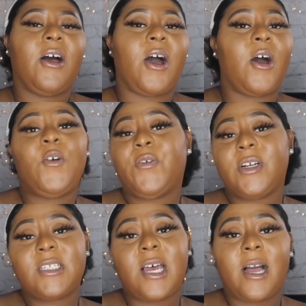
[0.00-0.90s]

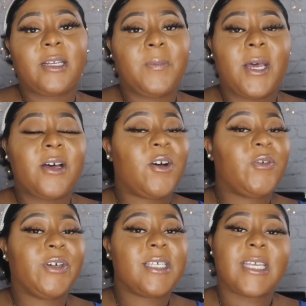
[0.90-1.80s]
over talked about
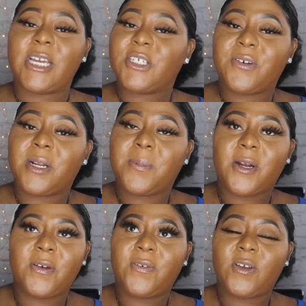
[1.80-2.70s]
oversaturated
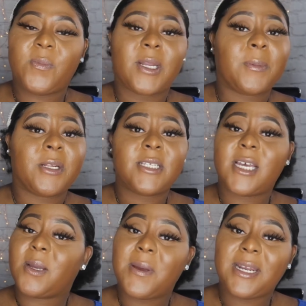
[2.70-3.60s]
perfume but i'm going to
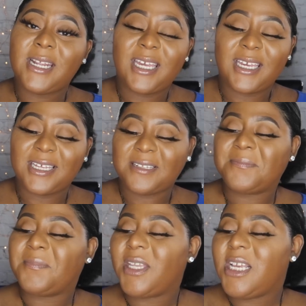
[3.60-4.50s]
talk about it again
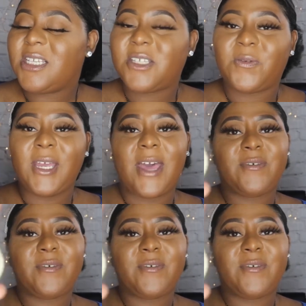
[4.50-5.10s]
so we have